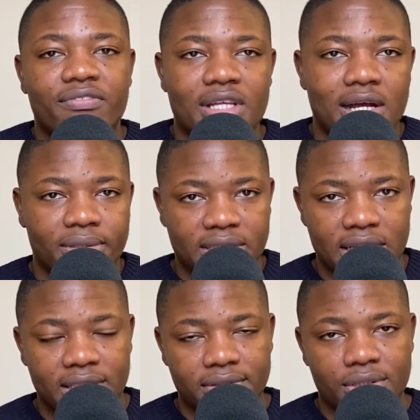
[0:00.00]

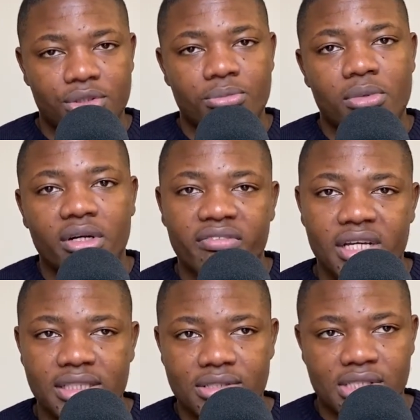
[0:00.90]
ourselves, to motivate
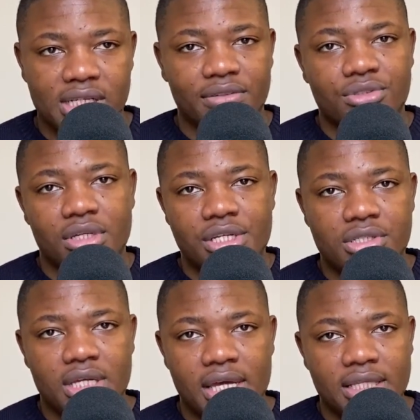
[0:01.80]
ourselves, to
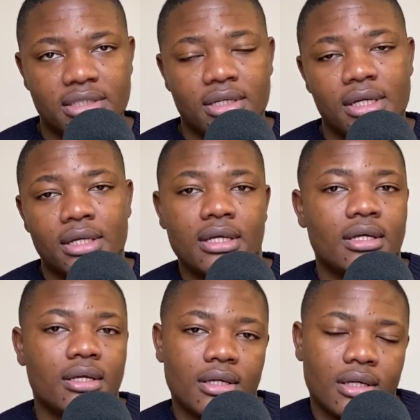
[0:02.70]
educate
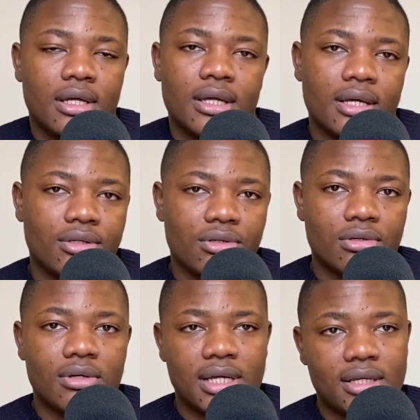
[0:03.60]
and,
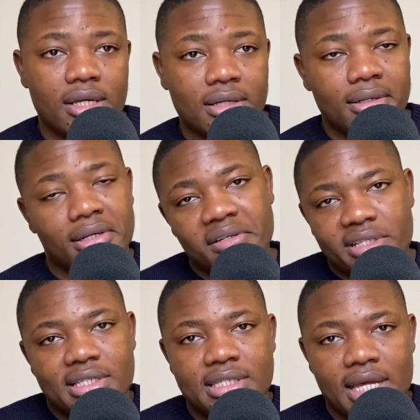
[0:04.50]
and
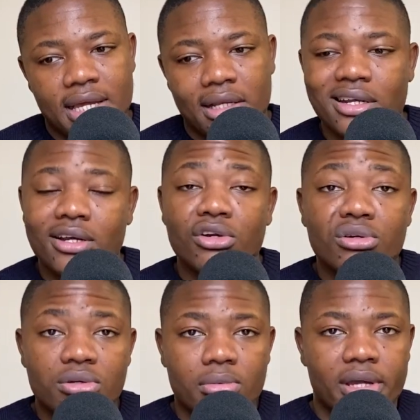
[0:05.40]
entertain in a good
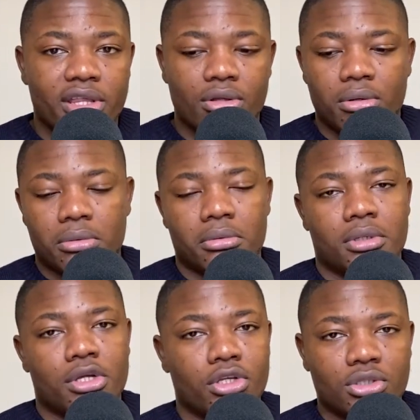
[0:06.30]
way though.
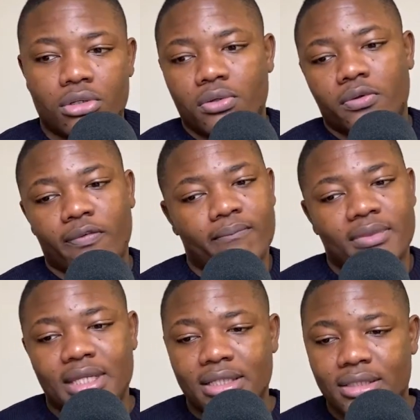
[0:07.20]
So
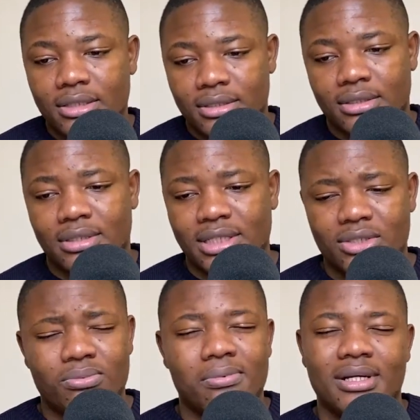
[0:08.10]
that's
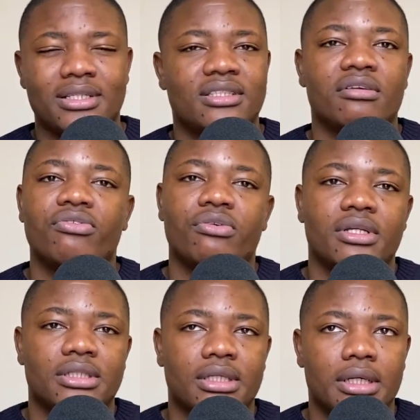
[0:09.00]
what is
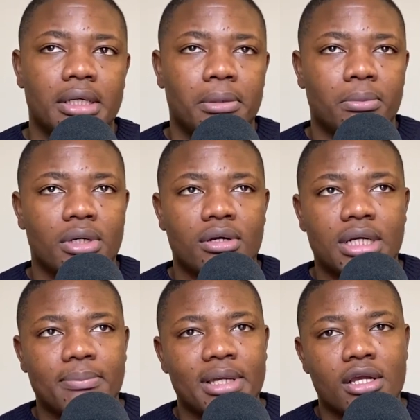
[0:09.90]
different. We're not gonna
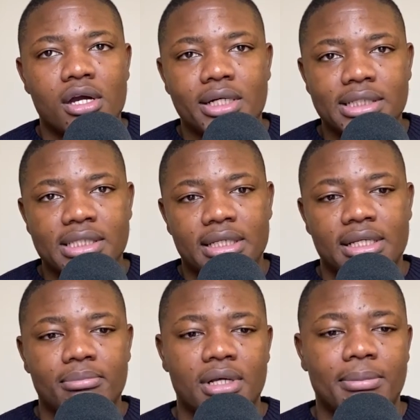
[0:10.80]
make content. I'm
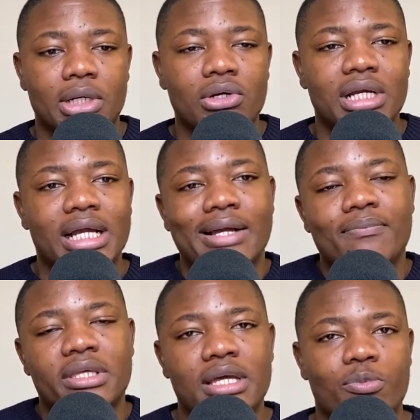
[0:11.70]
not gonna come
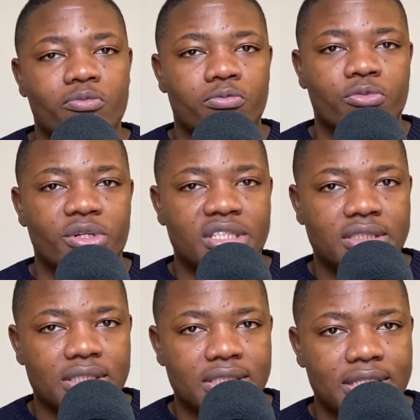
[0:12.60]
here, for
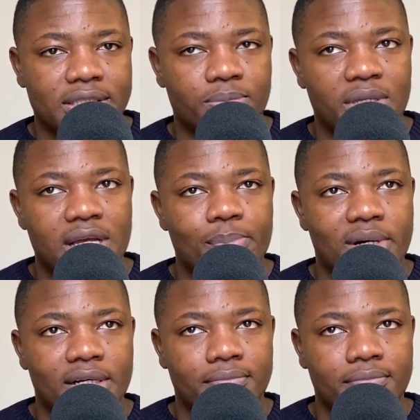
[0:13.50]
instance, and speak about